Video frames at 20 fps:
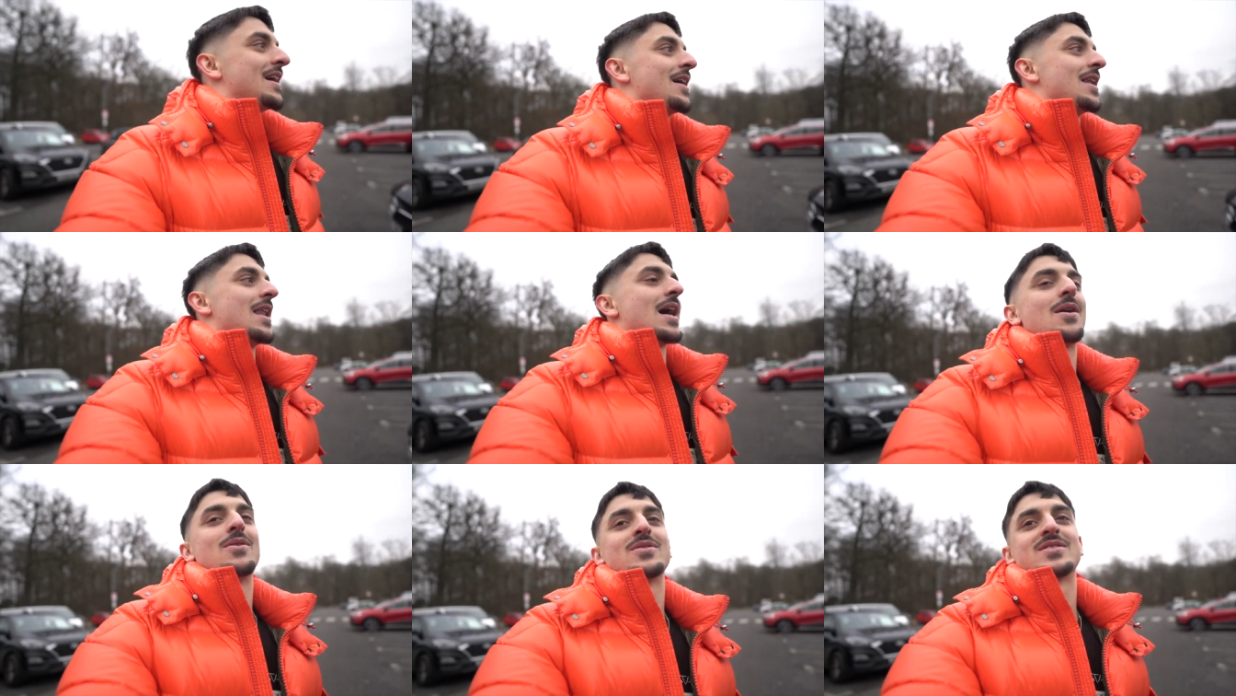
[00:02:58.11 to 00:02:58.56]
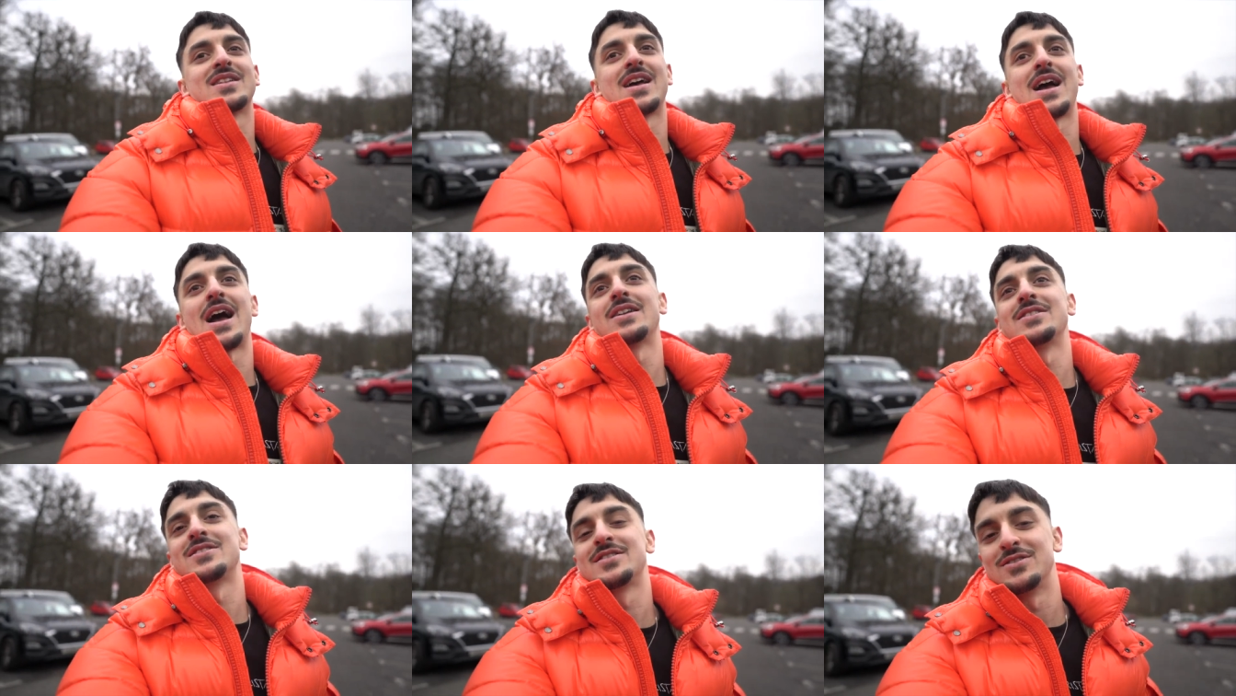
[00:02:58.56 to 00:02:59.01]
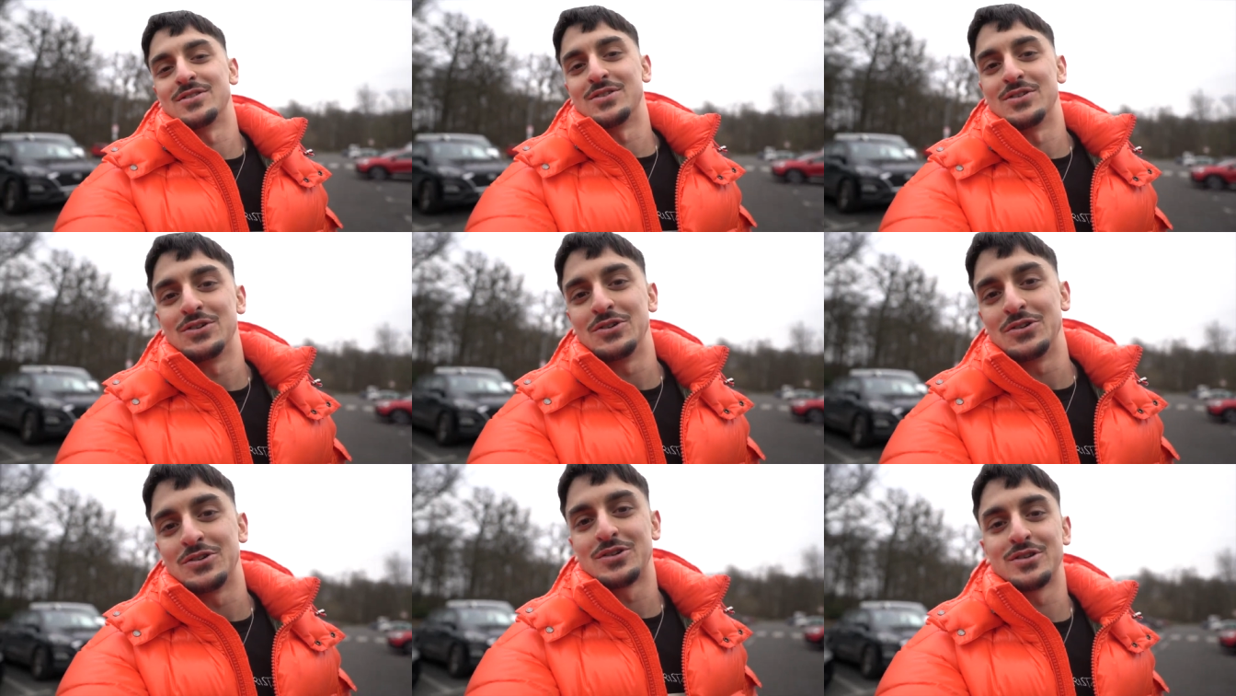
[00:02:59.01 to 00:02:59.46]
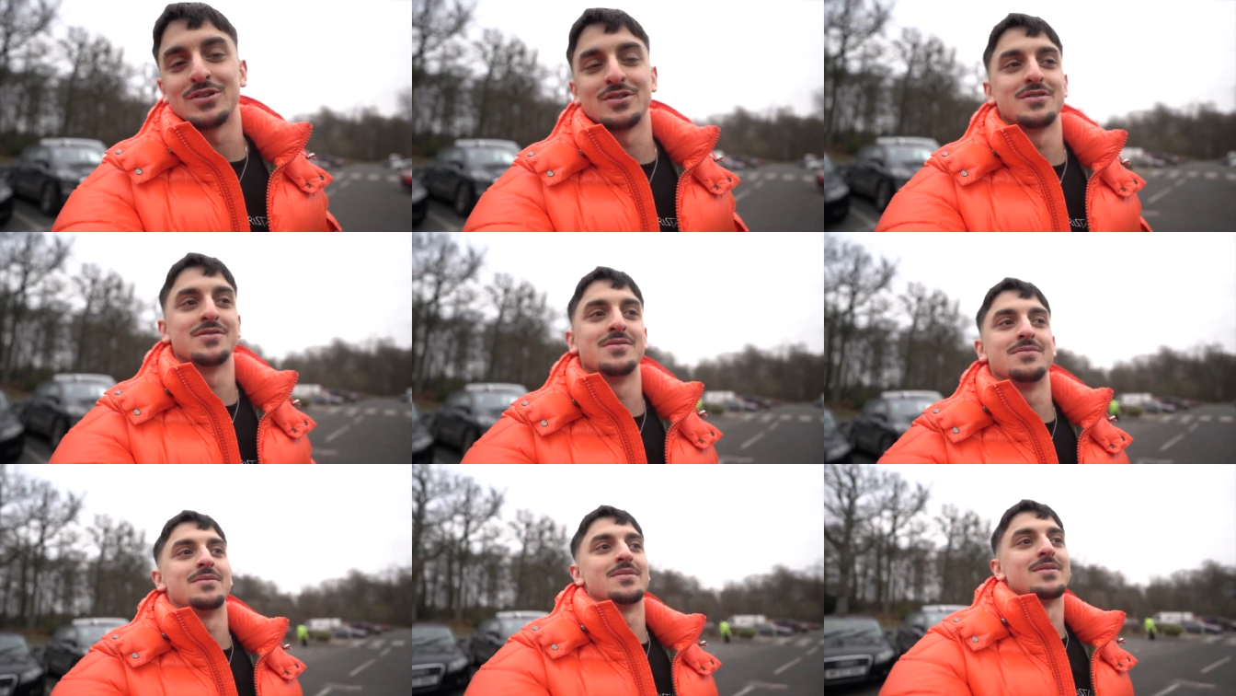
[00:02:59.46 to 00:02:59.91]
And I was like, I just do
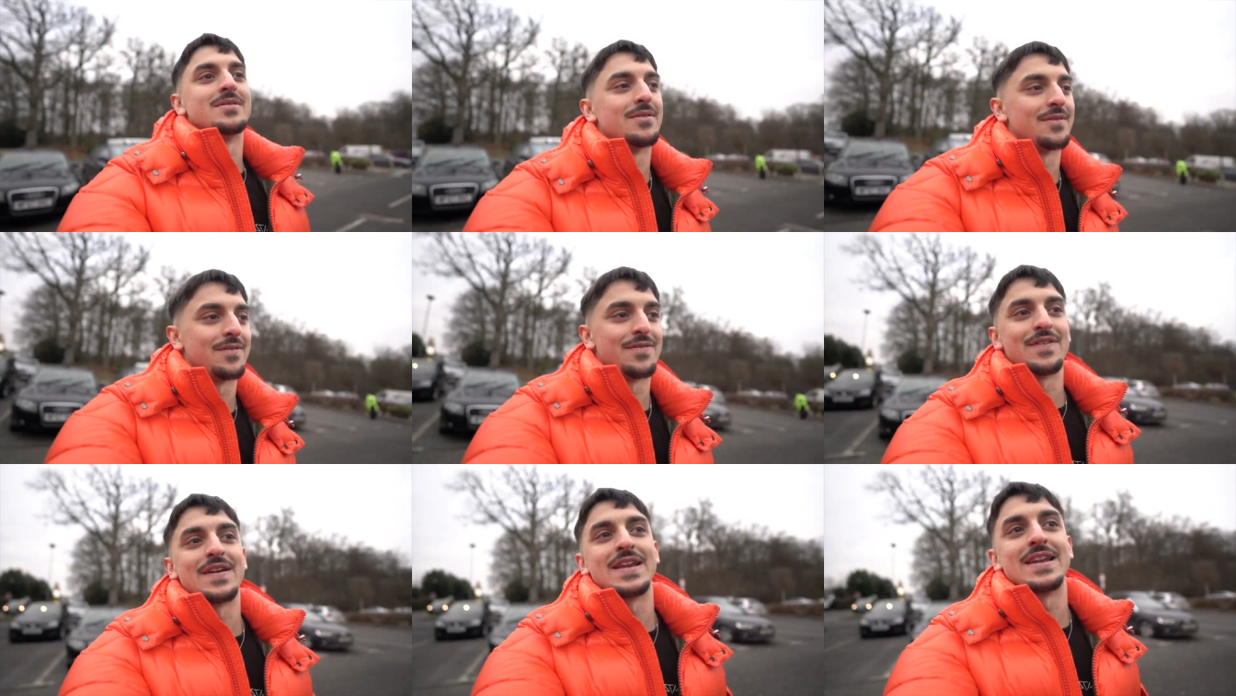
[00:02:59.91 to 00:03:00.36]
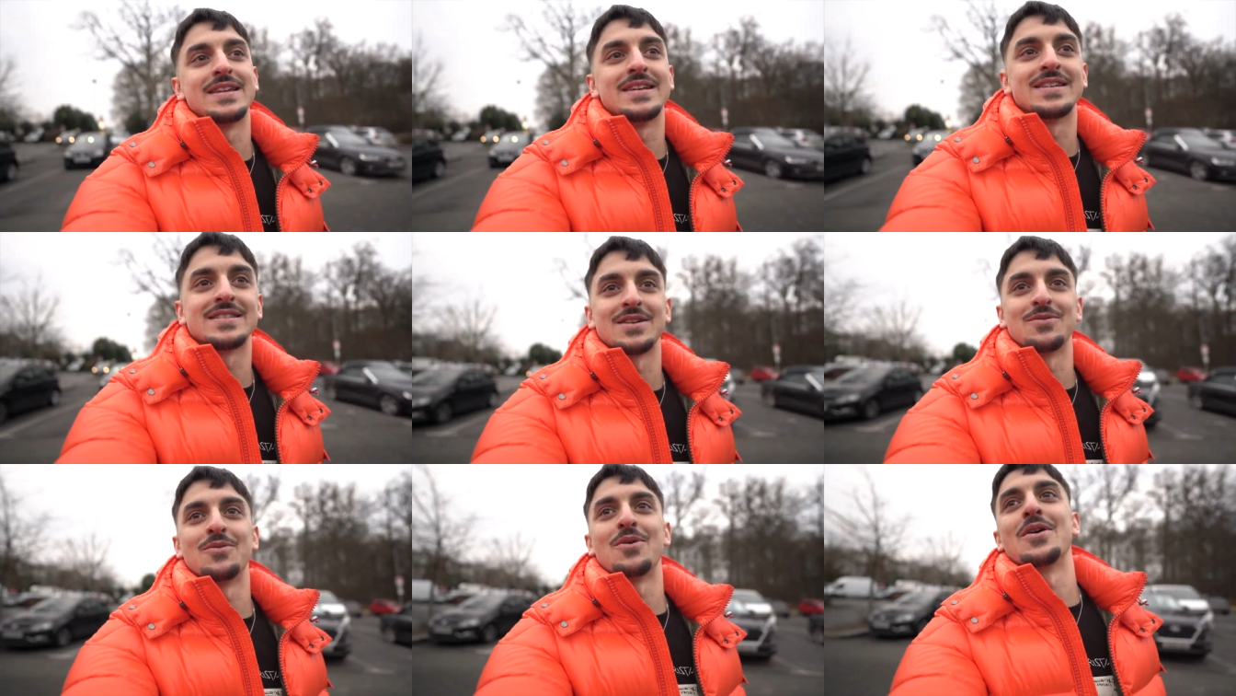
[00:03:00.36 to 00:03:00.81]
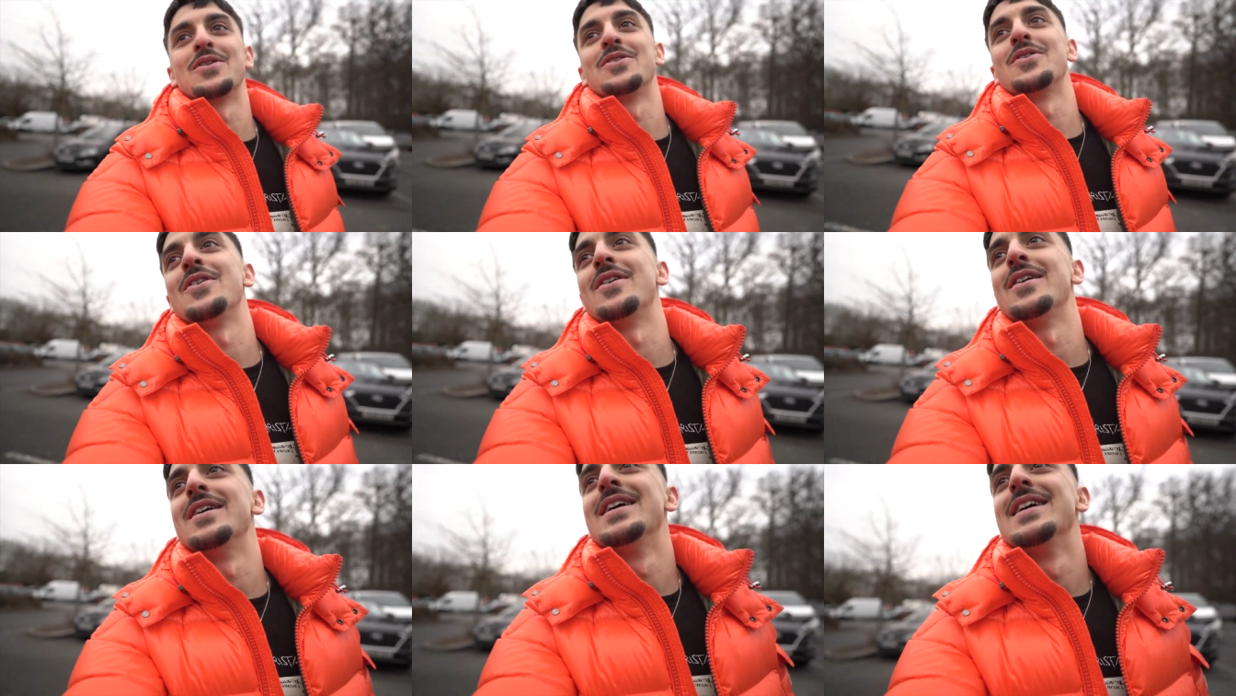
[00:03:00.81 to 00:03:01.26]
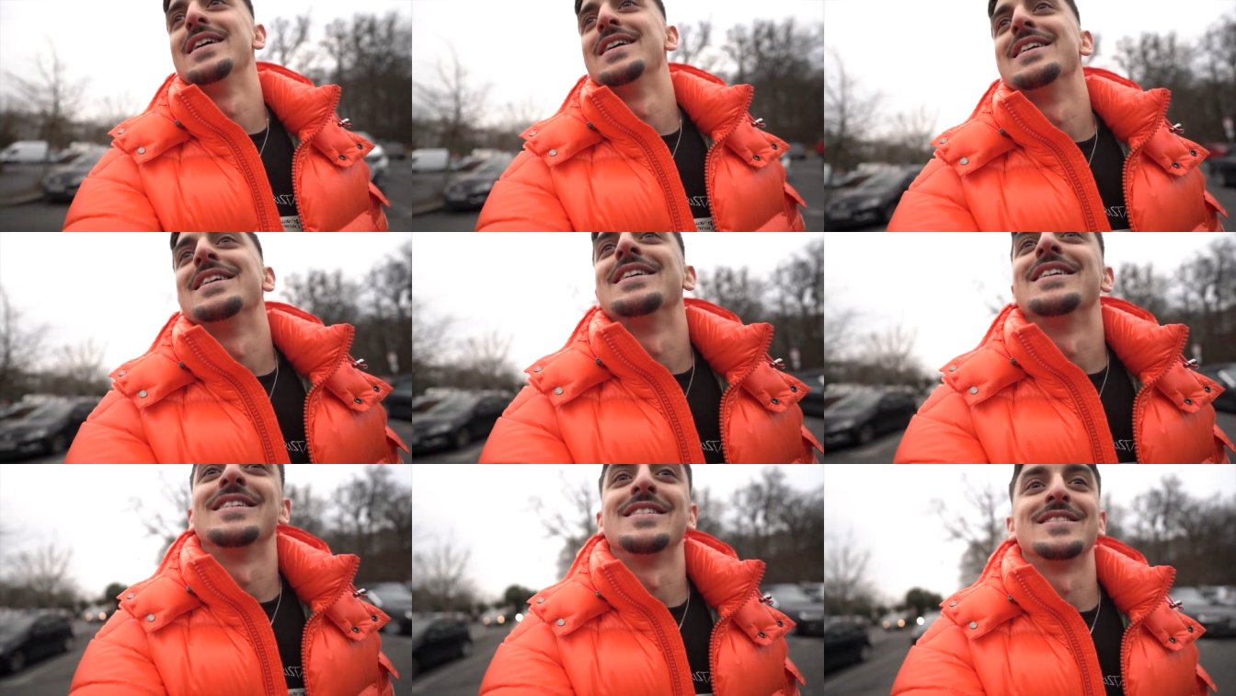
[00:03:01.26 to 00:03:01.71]
YouTube, fitness and whatnot.
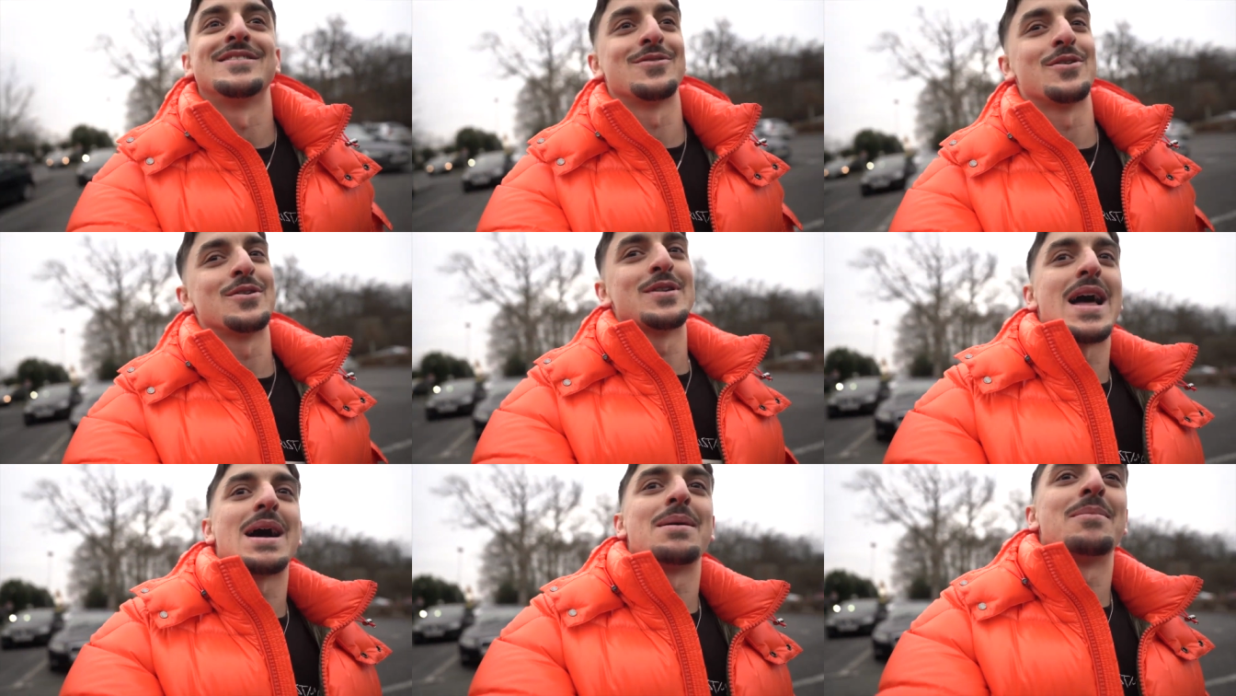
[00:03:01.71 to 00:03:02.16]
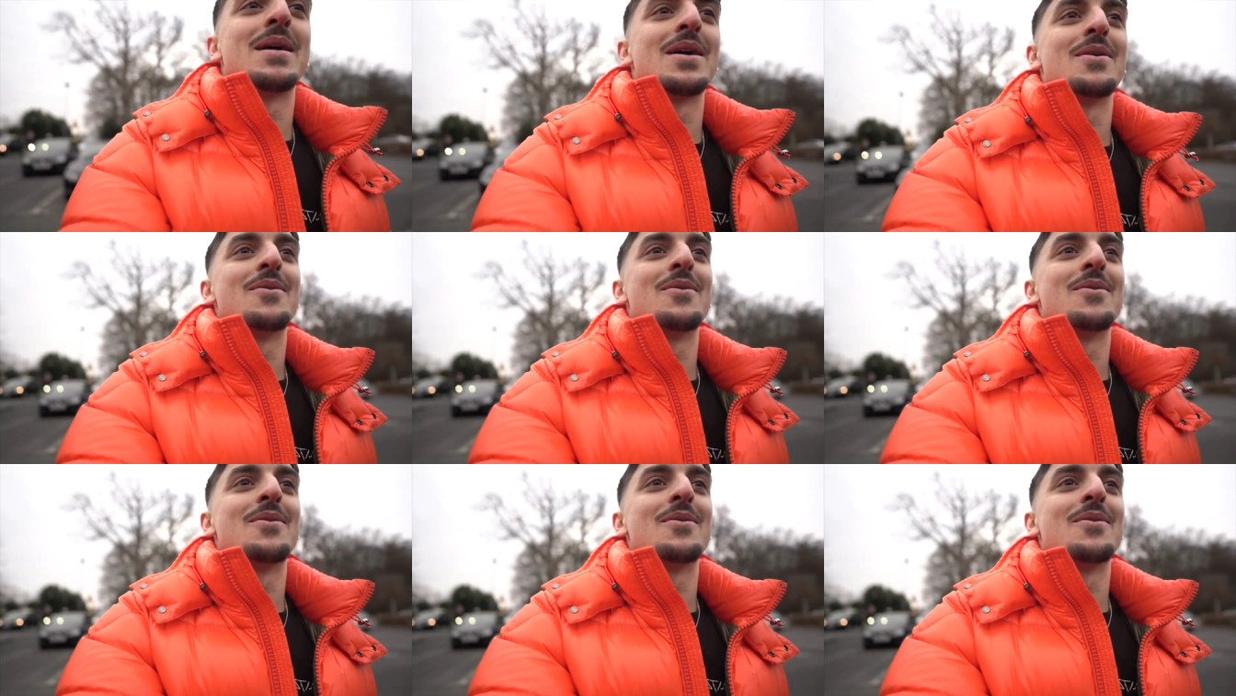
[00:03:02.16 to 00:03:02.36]
So that way